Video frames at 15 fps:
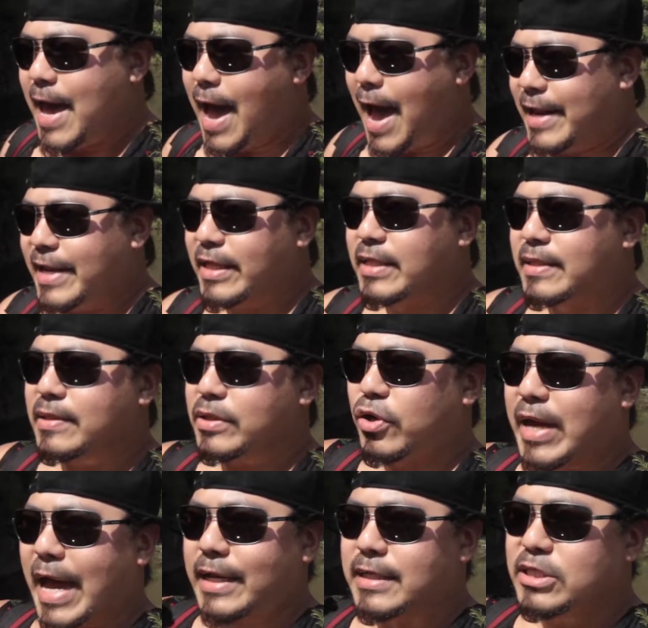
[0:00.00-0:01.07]
and then you
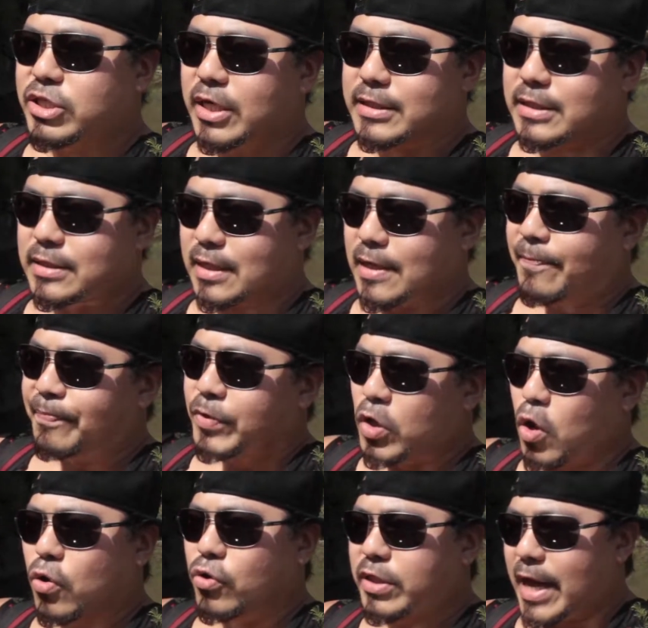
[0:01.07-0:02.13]
can just
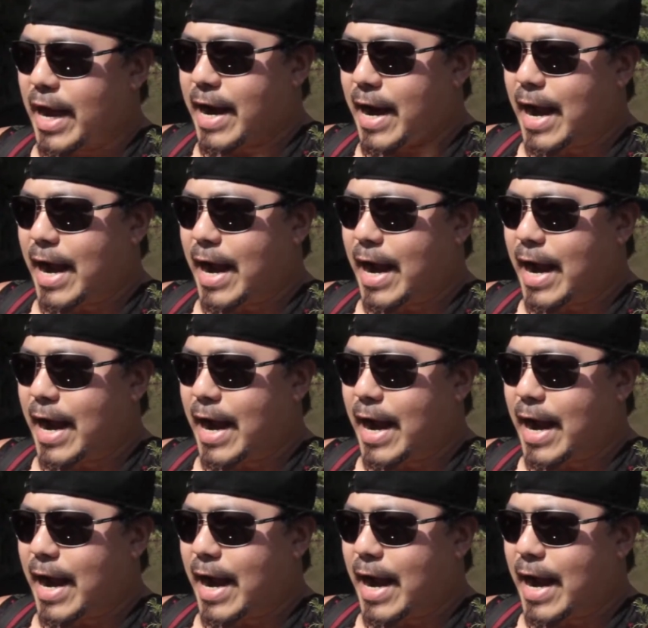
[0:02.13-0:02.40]
go there,